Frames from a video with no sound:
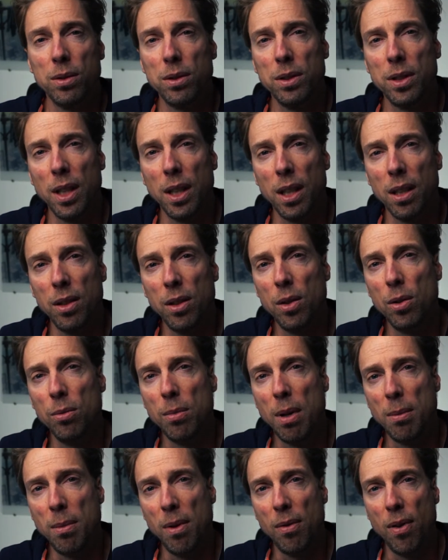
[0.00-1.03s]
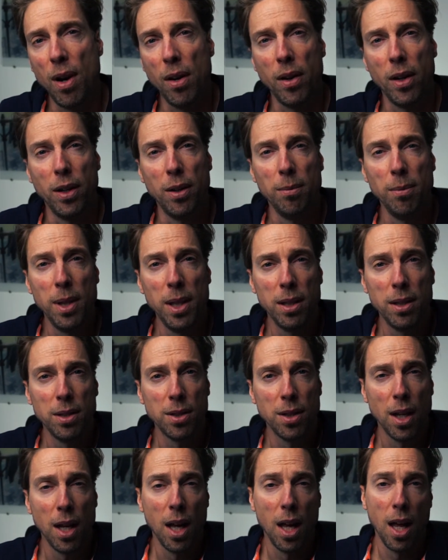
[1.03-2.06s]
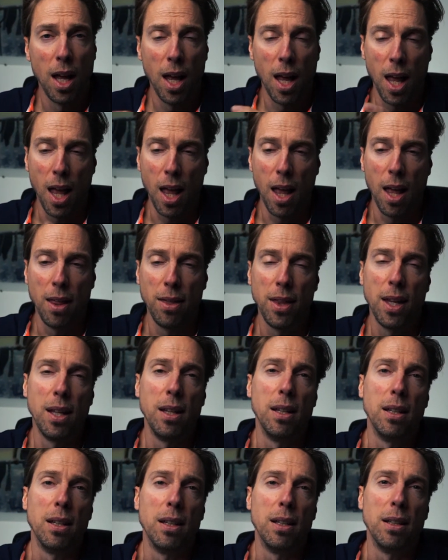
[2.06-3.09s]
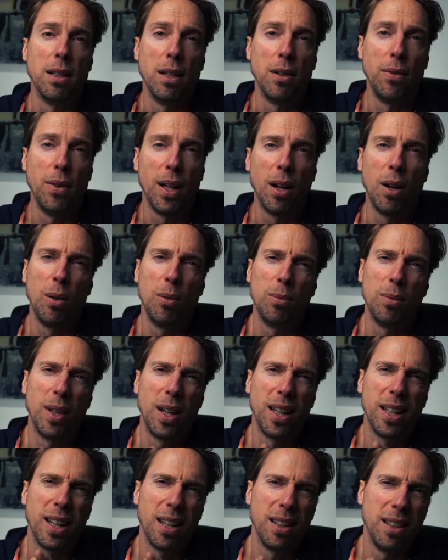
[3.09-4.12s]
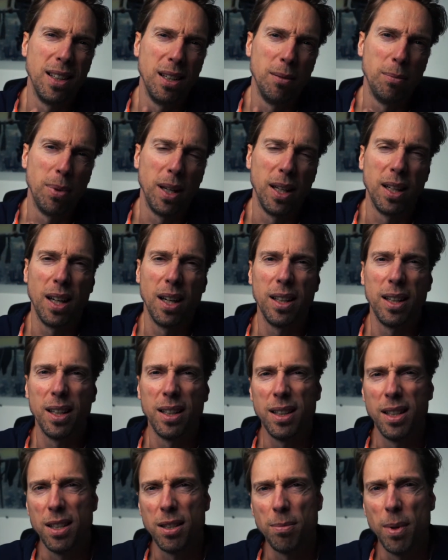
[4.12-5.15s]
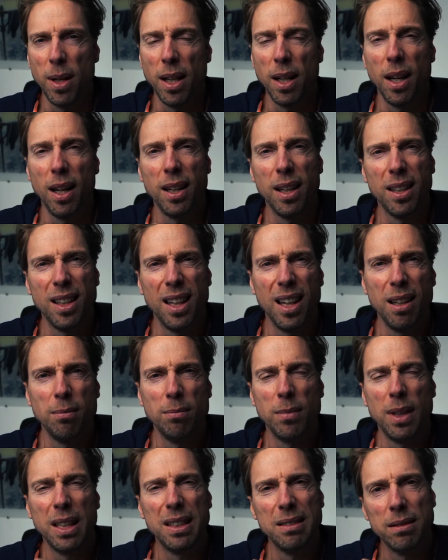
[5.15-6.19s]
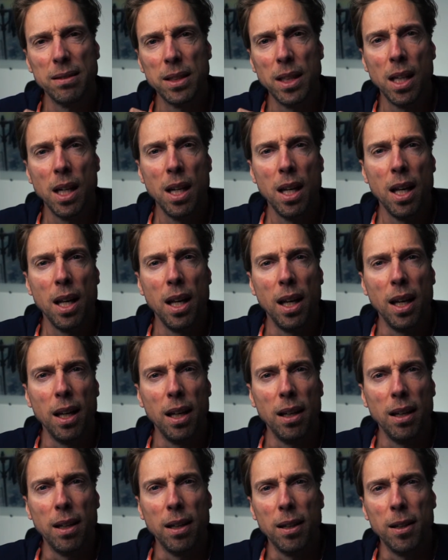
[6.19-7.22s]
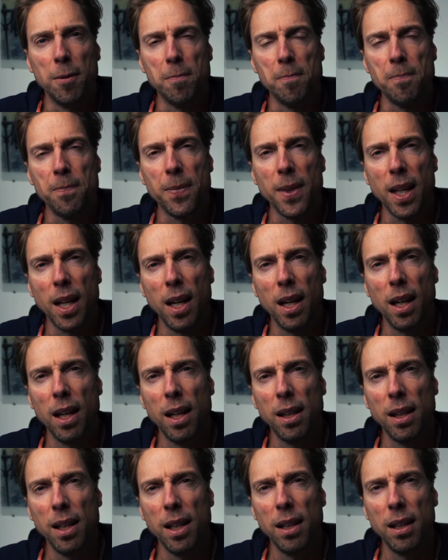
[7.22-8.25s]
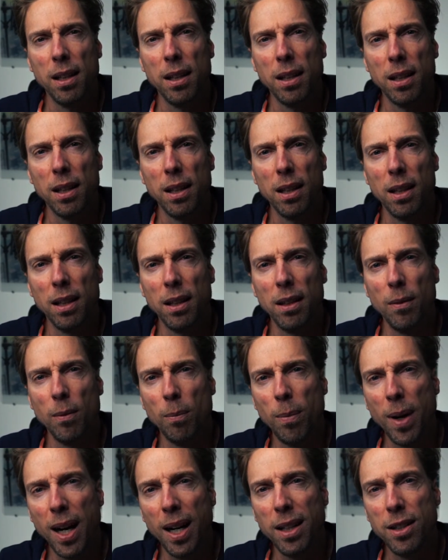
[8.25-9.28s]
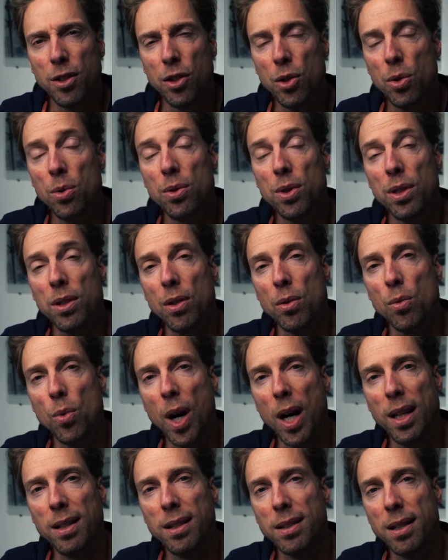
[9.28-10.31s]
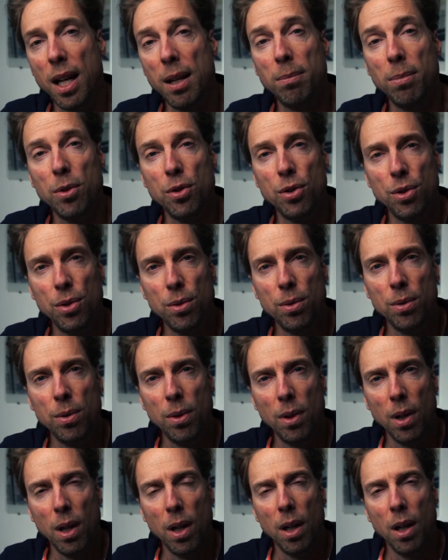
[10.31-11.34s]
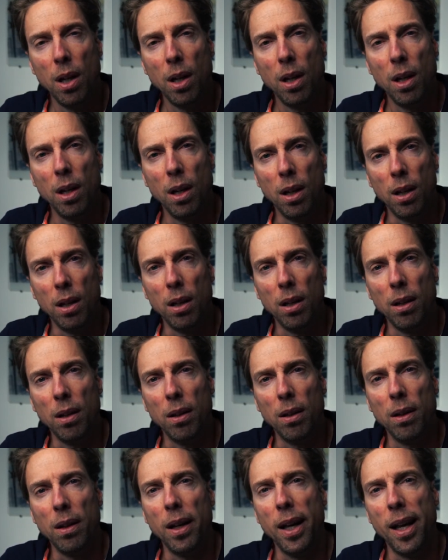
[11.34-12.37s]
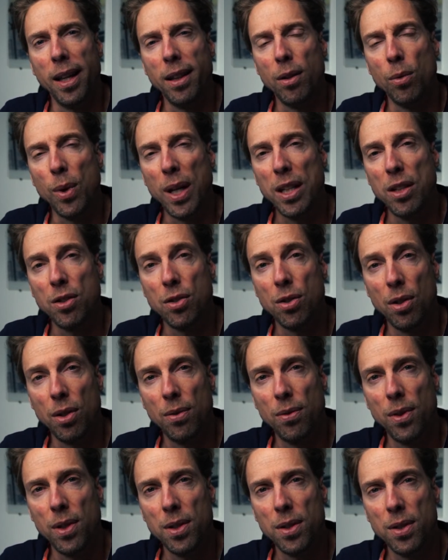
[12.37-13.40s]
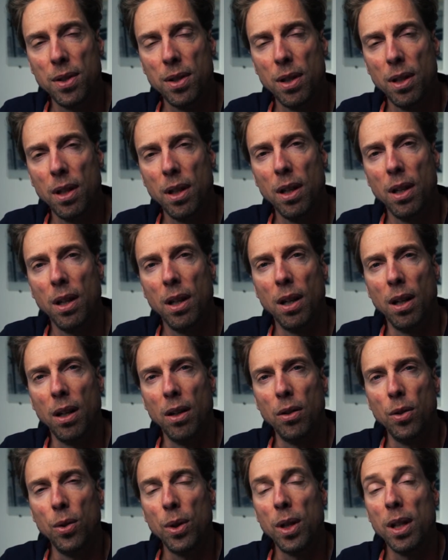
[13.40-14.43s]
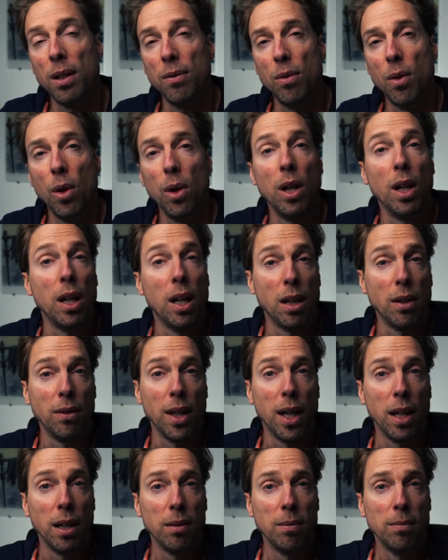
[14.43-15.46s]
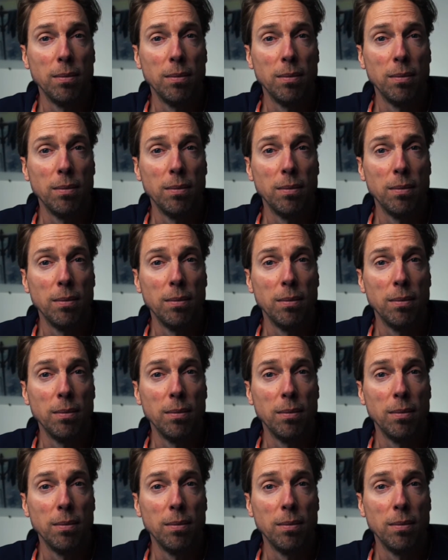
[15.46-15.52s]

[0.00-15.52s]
they can do maybe 500 meters, and then they feel, oh, I got knee pain, I got this pain, I got and I think by choosing the right type of shoe and the right surface, you can avoid a lot of that.